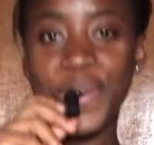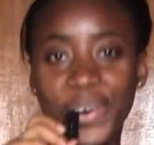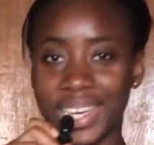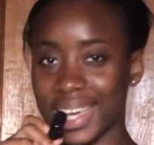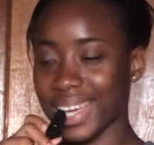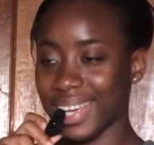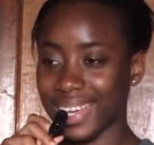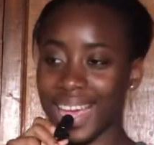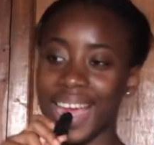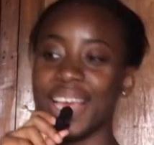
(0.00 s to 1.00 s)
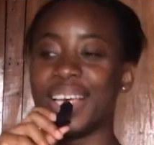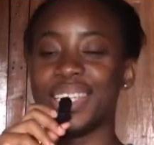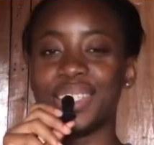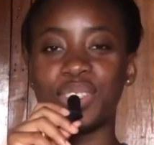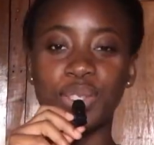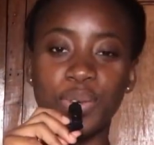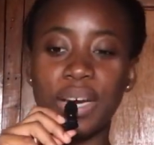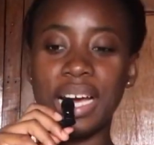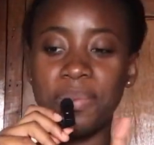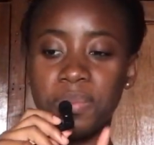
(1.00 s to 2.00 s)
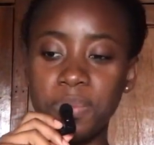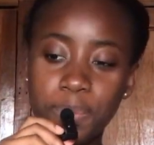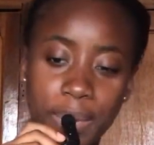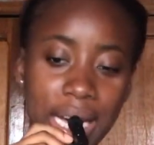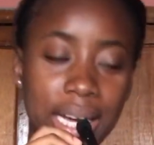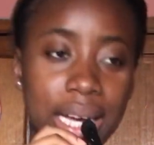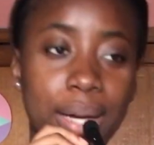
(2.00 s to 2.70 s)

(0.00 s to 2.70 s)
okay, so I'm back.